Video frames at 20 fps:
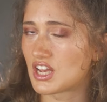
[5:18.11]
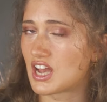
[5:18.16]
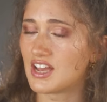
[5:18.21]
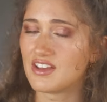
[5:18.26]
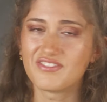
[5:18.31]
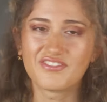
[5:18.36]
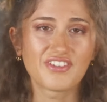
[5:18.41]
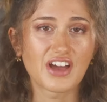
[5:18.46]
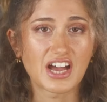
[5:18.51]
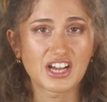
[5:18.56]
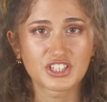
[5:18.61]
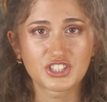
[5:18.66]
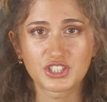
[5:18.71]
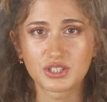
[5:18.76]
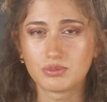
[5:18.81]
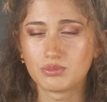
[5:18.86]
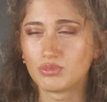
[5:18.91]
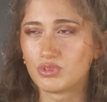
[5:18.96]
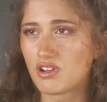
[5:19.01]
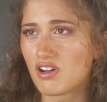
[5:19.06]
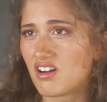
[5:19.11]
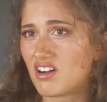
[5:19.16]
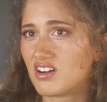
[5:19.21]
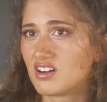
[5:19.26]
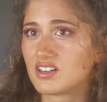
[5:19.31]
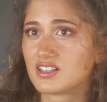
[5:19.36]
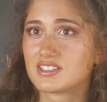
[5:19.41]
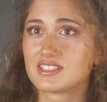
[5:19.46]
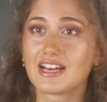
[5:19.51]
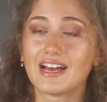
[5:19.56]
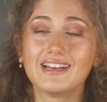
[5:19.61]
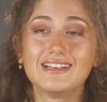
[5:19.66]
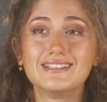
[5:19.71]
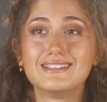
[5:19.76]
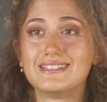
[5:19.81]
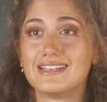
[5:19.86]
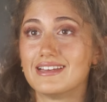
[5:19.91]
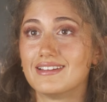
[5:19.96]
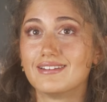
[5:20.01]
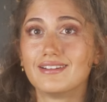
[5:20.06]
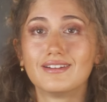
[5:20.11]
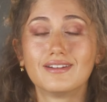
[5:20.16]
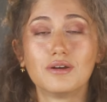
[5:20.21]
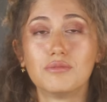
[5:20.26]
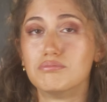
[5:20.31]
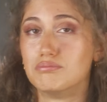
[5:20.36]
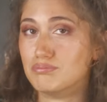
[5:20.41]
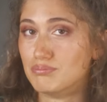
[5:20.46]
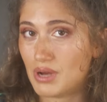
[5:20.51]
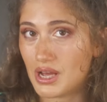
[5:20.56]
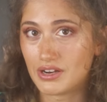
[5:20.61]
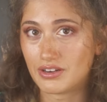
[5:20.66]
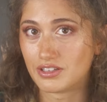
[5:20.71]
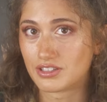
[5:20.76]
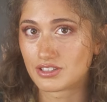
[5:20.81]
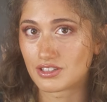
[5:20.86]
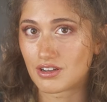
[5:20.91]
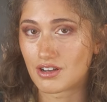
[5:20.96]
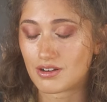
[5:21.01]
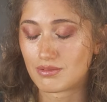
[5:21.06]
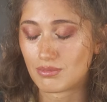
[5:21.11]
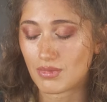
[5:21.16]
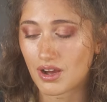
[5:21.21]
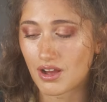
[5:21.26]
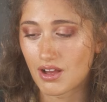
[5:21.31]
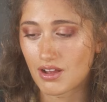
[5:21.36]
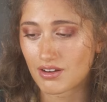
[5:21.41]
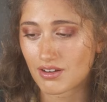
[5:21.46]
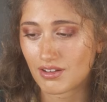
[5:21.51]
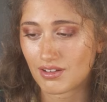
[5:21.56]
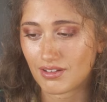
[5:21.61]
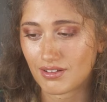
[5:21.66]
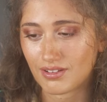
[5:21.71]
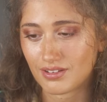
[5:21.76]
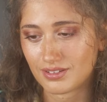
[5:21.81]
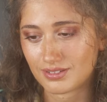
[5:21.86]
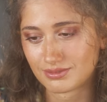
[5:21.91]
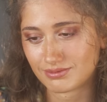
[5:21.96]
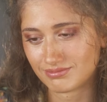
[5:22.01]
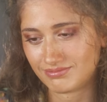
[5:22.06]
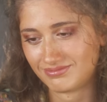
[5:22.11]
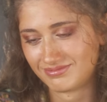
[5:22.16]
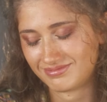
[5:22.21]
I fashion blogged, I dated a Benetton model.